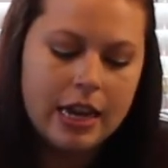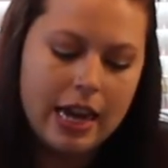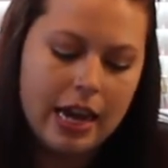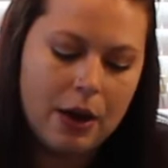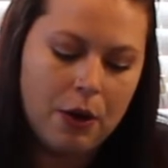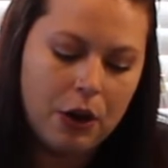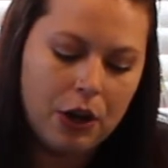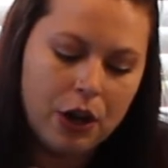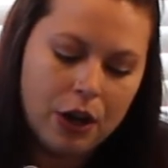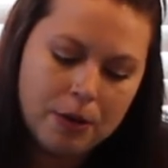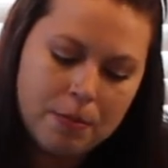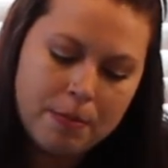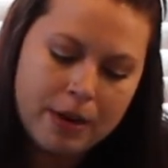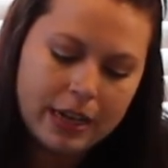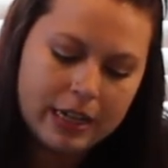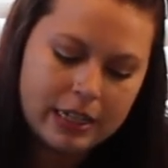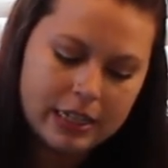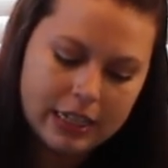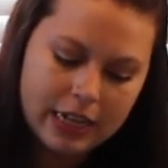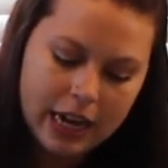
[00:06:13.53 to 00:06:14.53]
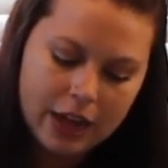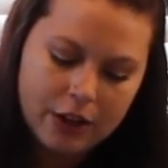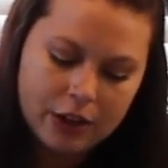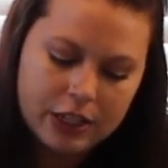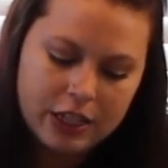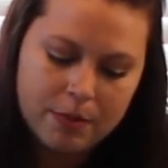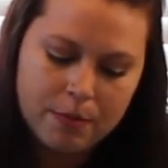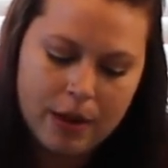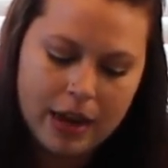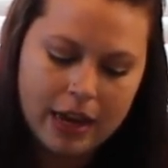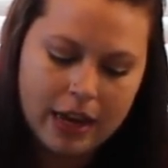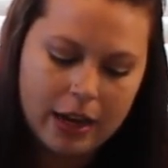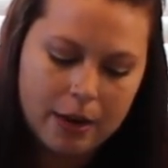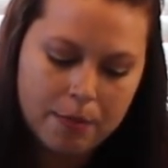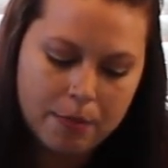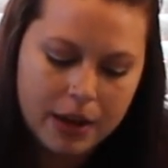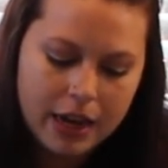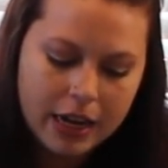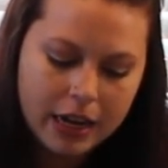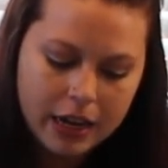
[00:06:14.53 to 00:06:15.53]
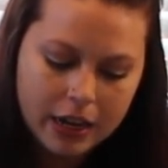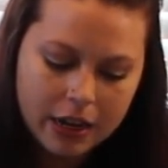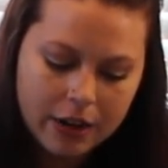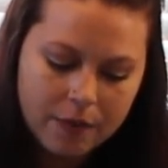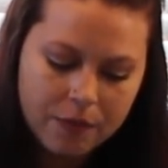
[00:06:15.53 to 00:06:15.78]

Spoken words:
it could mix together to make a pink.